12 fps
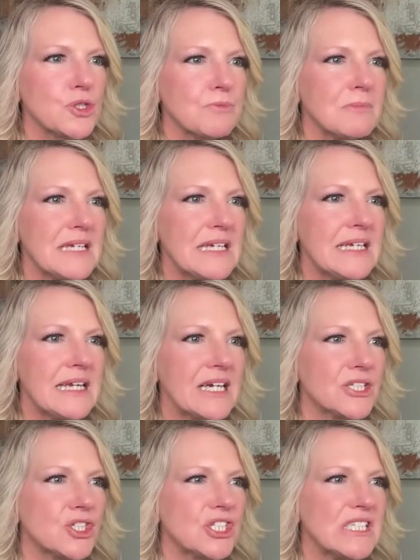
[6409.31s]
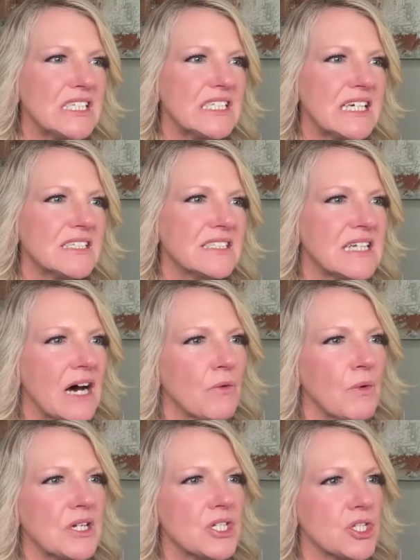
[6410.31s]
to me as she does not
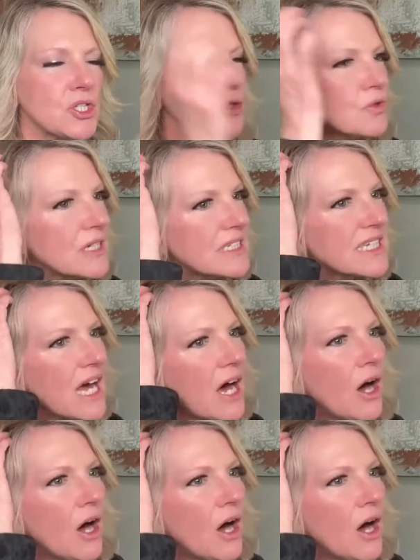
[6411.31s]
want to do this?